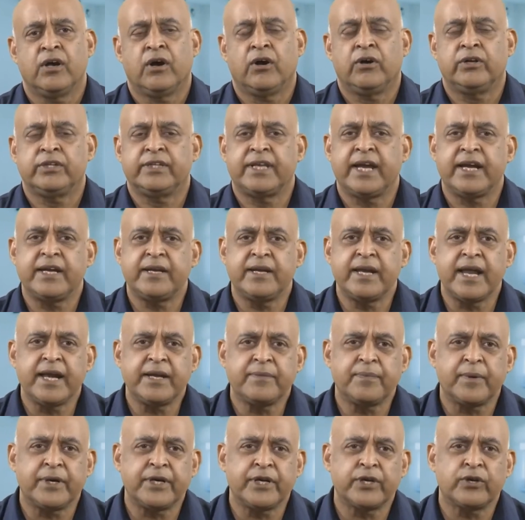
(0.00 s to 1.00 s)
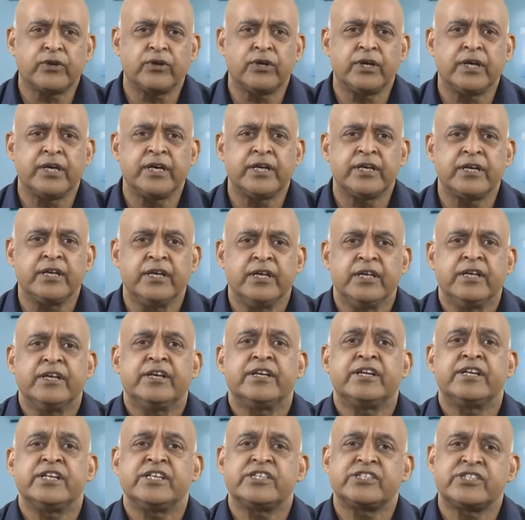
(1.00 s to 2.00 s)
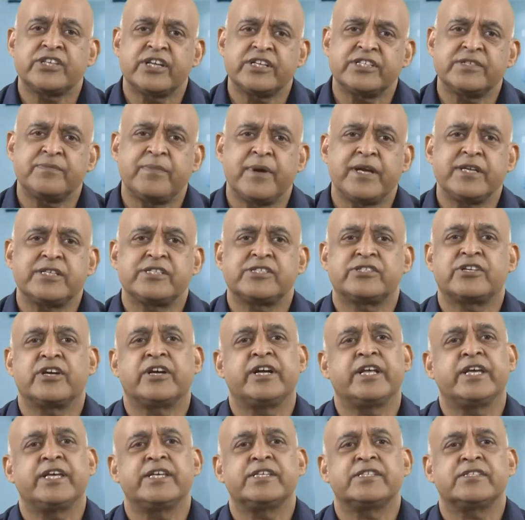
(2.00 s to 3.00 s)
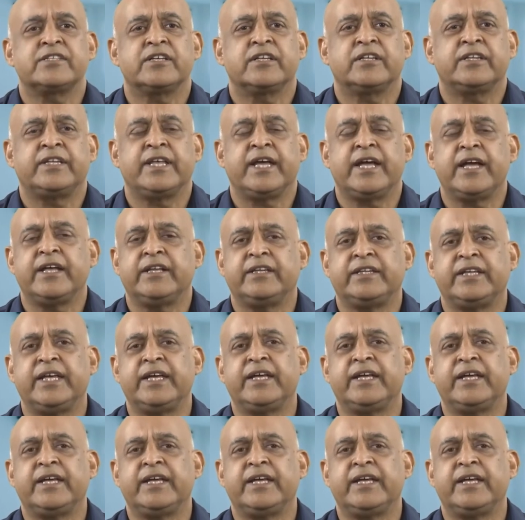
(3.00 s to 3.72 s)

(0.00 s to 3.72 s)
On that, that particular research based studies they,